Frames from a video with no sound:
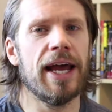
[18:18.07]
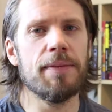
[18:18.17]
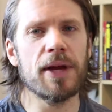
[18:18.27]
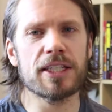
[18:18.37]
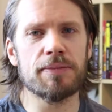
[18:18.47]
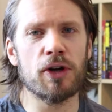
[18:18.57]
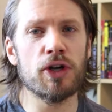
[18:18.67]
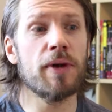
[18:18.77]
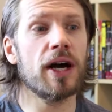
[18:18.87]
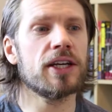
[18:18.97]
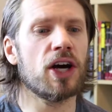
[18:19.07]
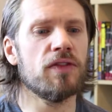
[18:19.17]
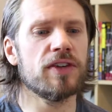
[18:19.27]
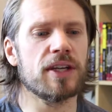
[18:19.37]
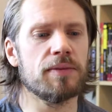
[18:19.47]
In a mixed meal, you might
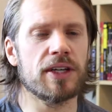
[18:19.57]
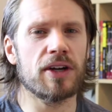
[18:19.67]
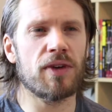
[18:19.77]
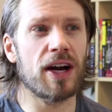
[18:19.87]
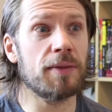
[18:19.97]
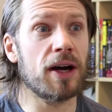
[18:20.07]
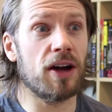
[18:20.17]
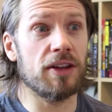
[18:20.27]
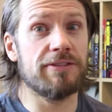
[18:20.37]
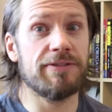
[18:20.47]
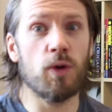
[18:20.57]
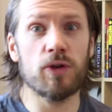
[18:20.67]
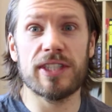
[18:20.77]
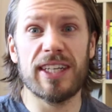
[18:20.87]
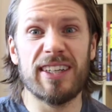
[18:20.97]
go for something around about like
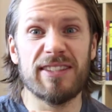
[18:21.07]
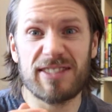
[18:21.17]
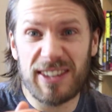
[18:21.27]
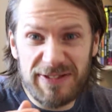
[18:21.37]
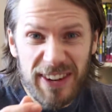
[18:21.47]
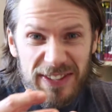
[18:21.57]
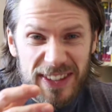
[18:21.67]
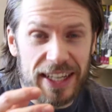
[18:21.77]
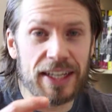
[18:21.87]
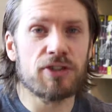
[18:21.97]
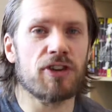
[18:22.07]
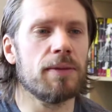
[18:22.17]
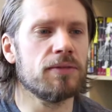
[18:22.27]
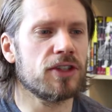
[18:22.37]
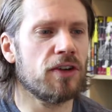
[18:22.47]
40 to 50
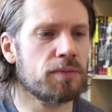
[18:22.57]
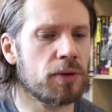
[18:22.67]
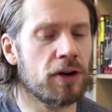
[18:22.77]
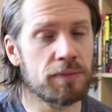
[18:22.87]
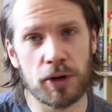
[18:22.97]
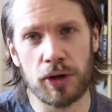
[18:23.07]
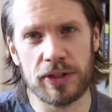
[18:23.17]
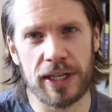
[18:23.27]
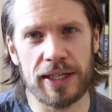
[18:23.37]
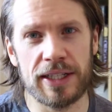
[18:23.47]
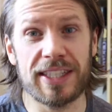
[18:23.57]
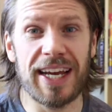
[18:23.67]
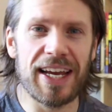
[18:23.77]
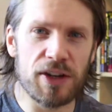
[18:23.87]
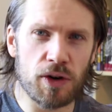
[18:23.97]
grams of protein to
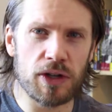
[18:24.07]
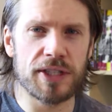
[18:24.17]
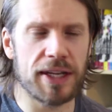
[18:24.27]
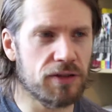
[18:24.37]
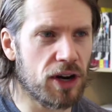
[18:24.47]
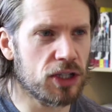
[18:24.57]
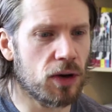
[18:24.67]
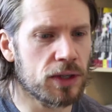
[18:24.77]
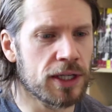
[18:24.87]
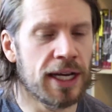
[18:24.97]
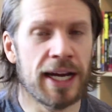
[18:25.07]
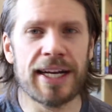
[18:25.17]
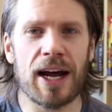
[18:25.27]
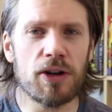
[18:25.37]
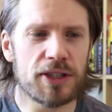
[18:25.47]
hit your leucine threshold.
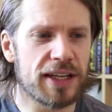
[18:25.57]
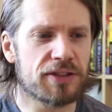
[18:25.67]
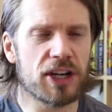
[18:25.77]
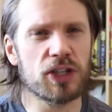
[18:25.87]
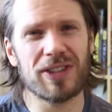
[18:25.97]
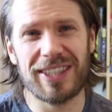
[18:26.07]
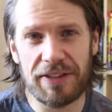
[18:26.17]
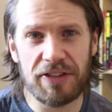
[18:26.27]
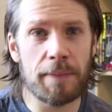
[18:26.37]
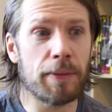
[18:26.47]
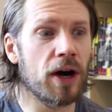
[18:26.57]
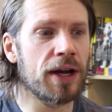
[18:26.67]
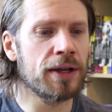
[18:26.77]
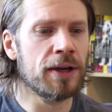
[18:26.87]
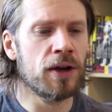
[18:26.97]
Now, leucine threshold differ
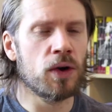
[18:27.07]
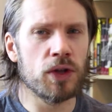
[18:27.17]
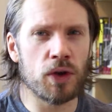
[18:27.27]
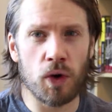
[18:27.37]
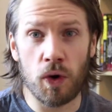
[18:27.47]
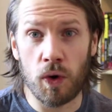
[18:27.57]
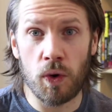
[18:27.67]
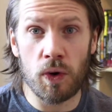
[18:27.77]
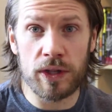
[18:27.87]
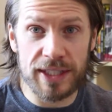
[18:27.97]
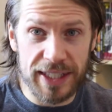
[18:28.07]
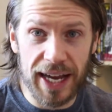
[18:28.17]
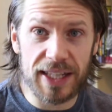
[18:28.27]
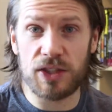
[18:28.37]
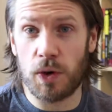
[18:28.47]
by your
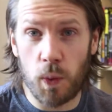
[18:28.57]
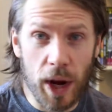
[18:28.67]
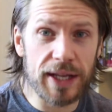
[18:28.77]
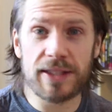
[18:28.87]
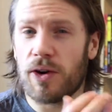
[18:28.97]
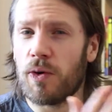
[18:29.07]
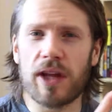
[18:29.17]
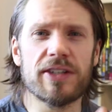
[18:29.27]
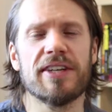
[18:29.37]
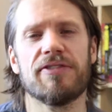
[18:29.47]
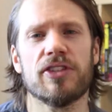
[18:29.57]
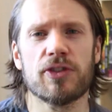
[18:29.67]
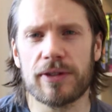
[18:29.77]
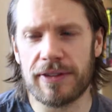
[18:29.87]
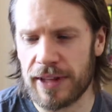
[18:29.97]
sex, your weight, all those different
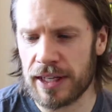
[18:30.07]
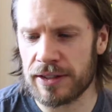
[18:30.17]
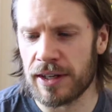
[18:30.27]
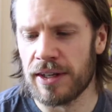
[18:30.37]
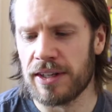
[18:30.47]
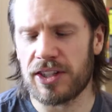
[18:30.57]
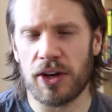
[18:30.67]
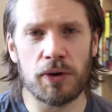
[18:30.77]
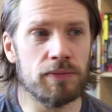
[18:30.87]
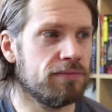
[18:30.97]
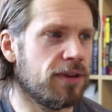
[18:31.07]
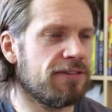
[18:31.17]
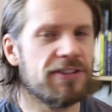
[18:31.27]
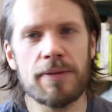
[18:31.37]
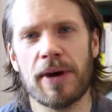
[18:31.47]
sorts of things. So a
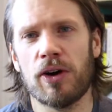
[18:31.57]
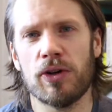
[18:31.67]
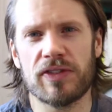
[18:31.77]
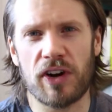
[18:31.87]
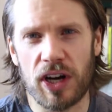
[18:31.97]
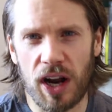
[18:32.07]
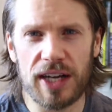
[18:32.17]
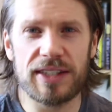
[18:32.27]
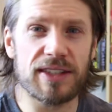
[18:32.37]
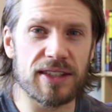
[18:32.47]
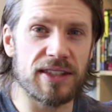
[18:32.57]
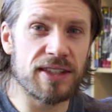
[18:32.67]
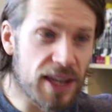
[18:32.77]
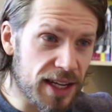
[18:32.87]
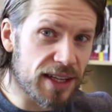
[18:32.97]
female who's very light doesn't
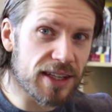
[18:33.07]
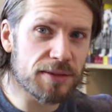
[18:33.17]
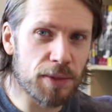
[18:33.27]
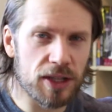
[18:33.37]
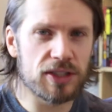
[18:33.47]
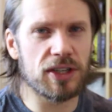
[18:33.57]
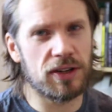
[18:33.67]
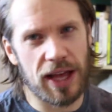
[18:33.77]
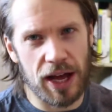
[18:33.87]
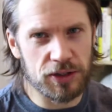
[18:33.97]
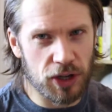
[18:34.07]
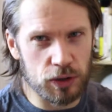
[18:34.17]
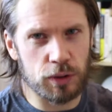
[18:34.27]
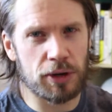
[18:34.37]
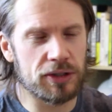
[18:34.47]
need as much, so their
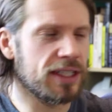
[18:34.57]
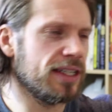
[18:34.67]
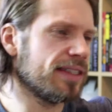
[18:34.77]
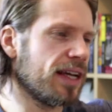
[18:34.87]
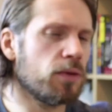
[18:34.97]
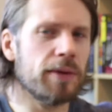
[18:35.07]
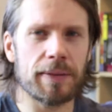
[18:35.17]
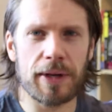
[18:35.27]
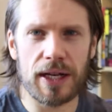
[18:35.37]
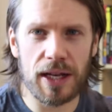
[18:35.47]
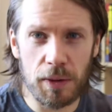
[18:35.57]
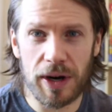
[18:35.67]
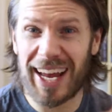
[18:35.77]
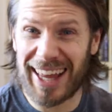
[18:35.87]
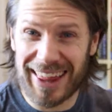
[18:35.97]
total protein intake will be a bit lower
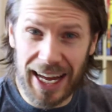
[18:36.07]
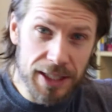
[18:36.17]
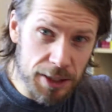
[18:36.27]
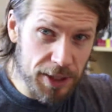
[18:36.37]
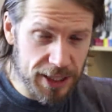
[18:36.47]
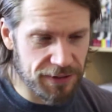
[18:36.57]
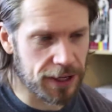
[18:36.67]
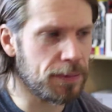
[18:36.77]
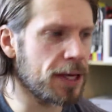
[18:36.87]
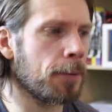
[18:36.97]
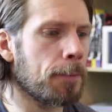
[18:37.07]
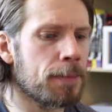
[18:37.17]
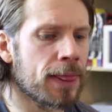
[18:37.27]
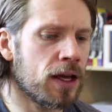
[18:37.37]
in that specific meal.